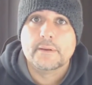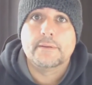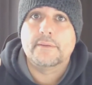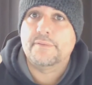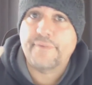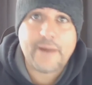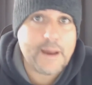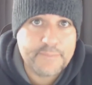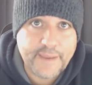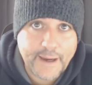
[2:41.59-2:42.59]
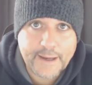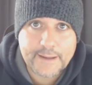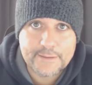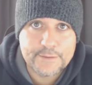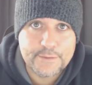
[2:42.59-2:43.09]
the fab diet
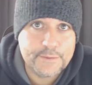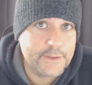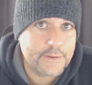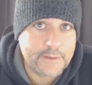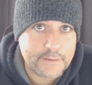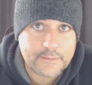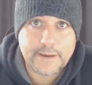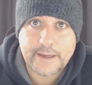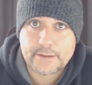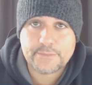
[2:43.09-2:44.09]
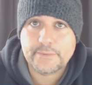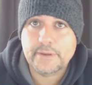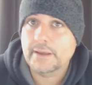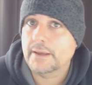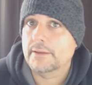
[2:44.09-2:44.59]
in the new year that lasts
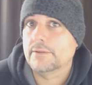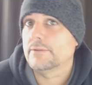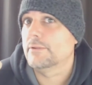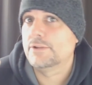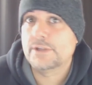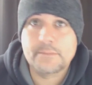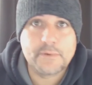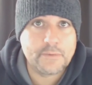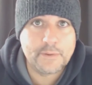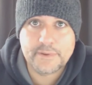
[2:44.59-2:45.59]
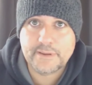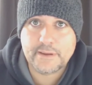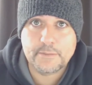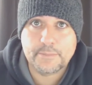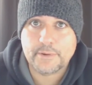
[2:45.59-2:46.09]
3 days, the gym equipment
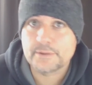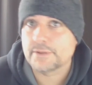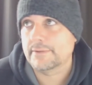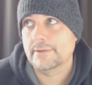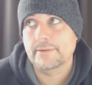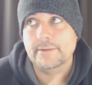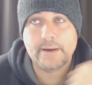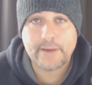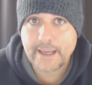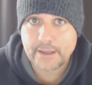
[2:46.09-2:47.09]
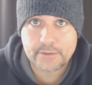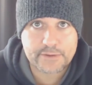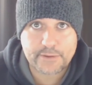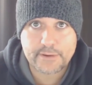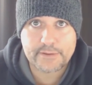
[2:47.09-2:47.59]
that you purchase that you now hang your
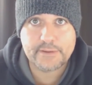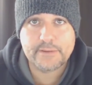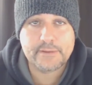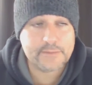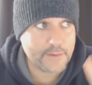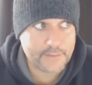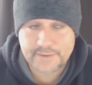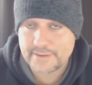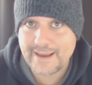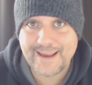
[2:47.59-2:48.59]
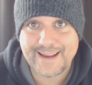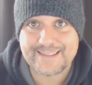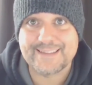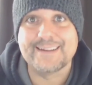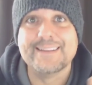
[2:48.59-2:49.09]
scarves and
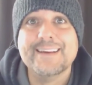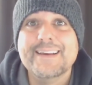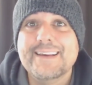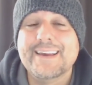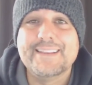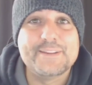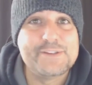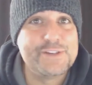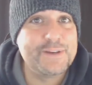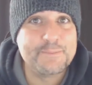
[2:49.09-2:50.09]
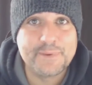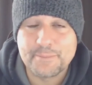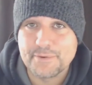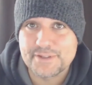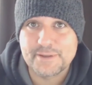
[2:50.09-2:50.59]
hats on, and the gym
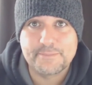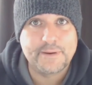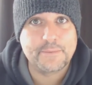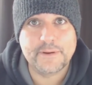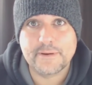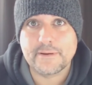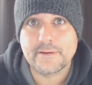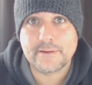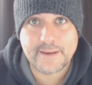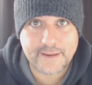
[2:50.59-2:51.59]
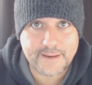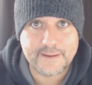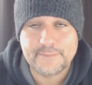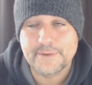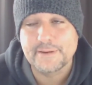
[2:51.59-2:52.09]
membership that we all get
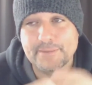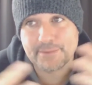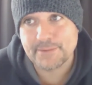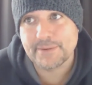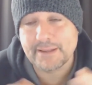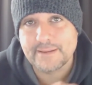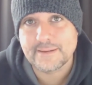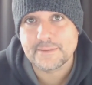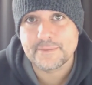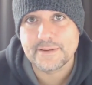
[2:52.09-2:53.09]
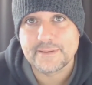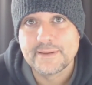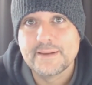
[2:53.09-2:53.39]
and we don't do anything with.